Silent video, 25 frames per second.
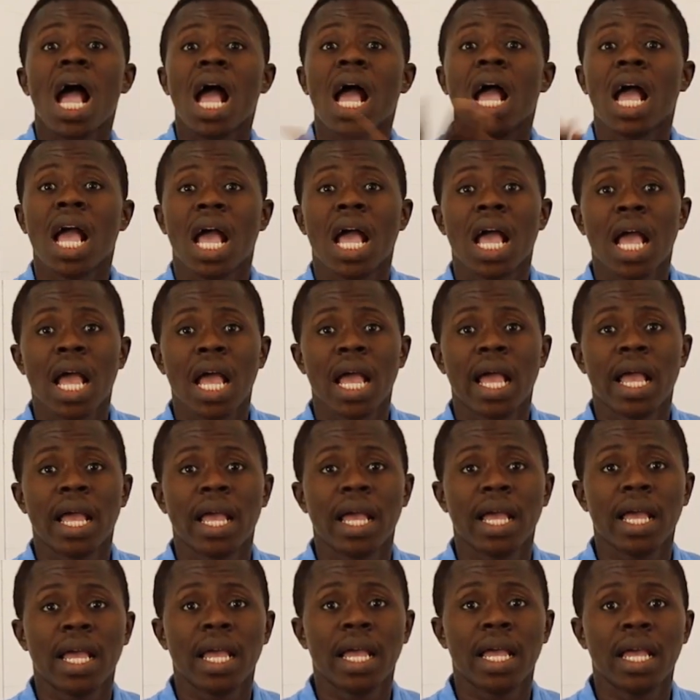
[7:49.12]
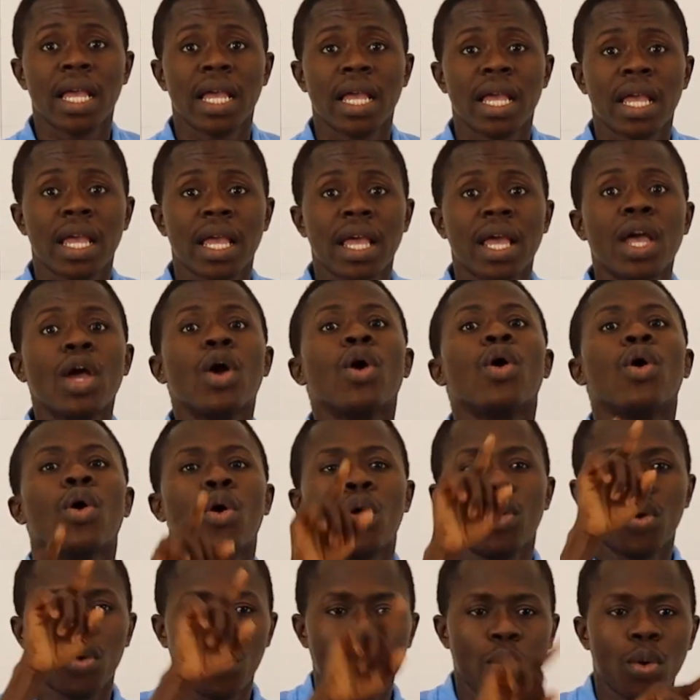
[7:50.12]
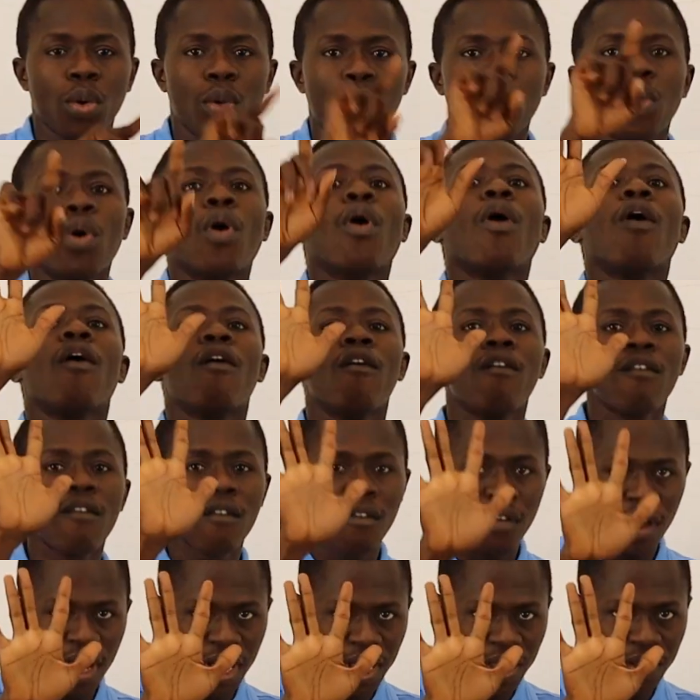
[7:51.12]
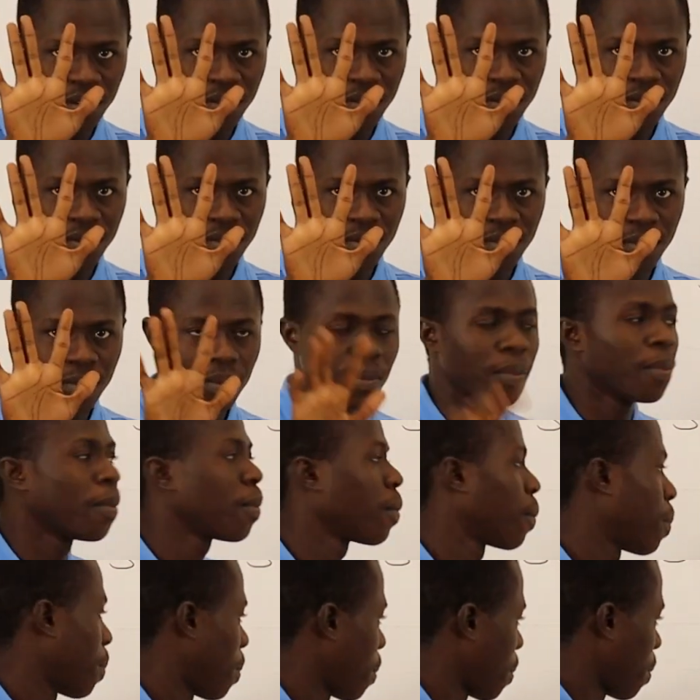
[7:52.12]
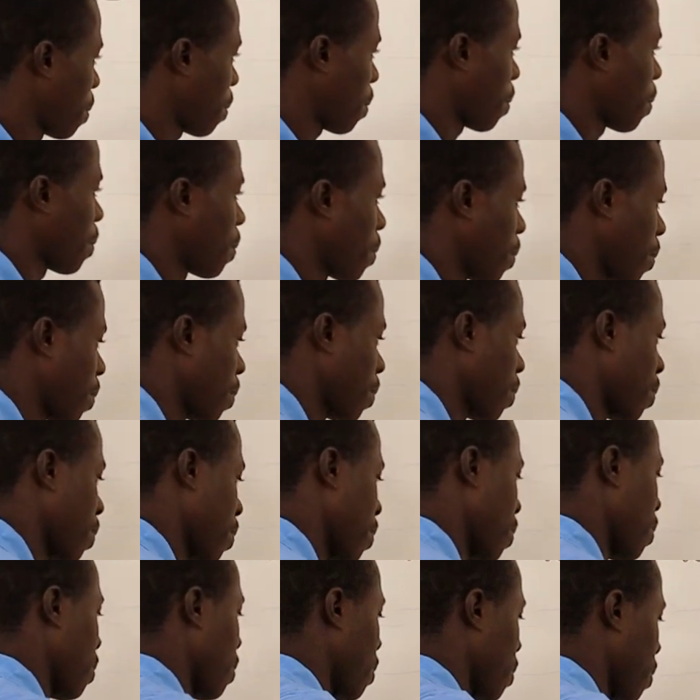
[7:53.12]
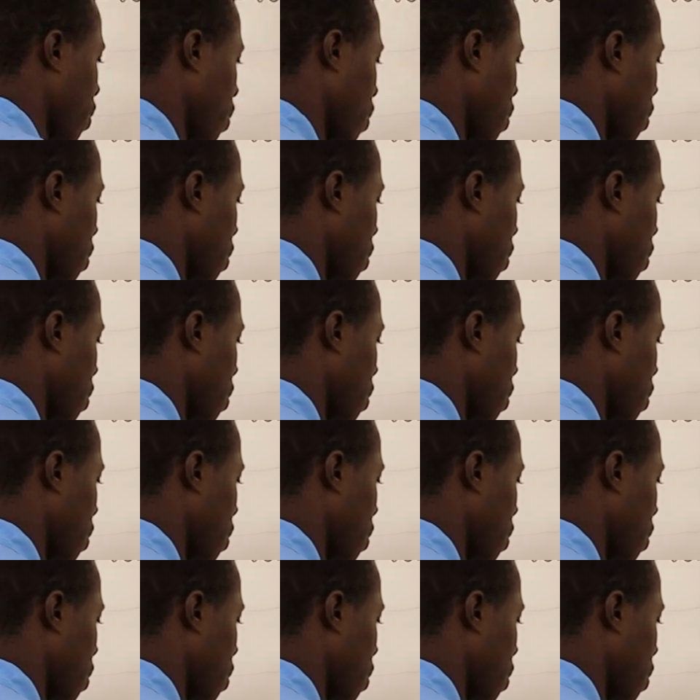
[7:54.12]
And then 1 again will multiply minus square root of 2. And the